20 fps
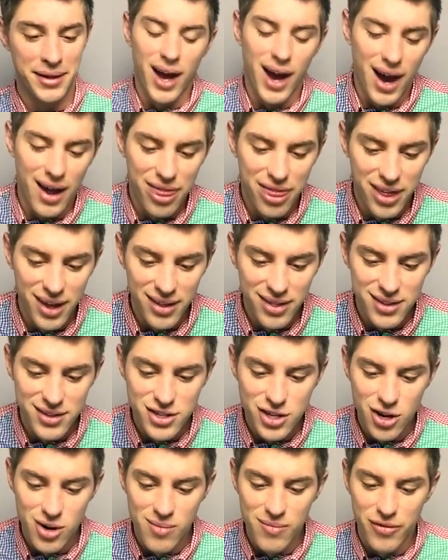Okay, I think the
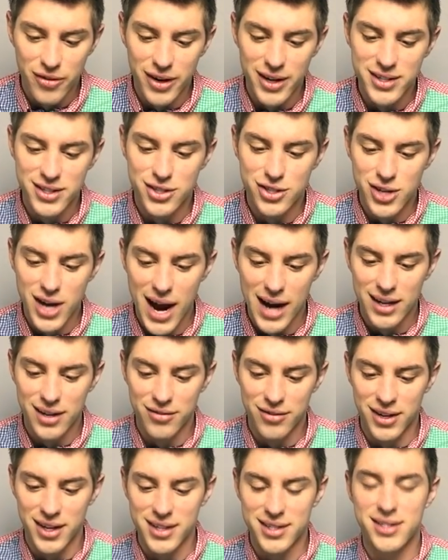term for his
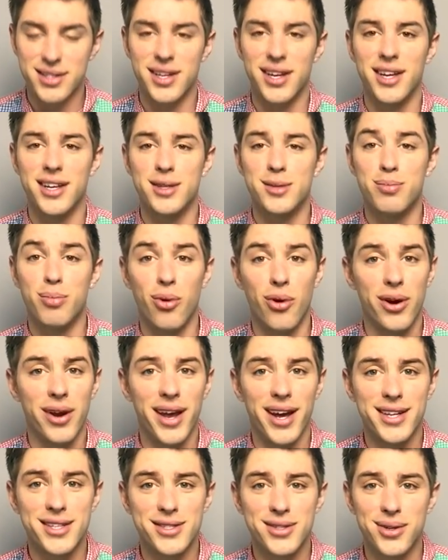attractiveness is boy
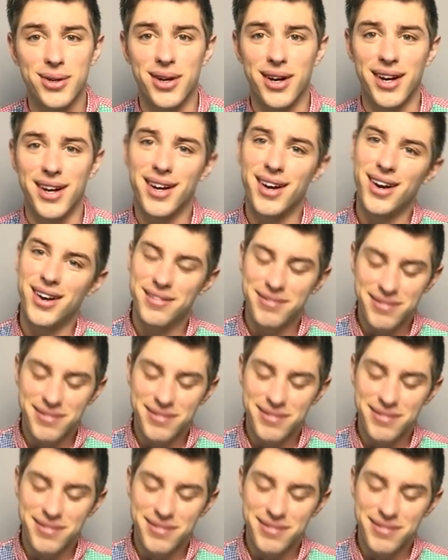next door.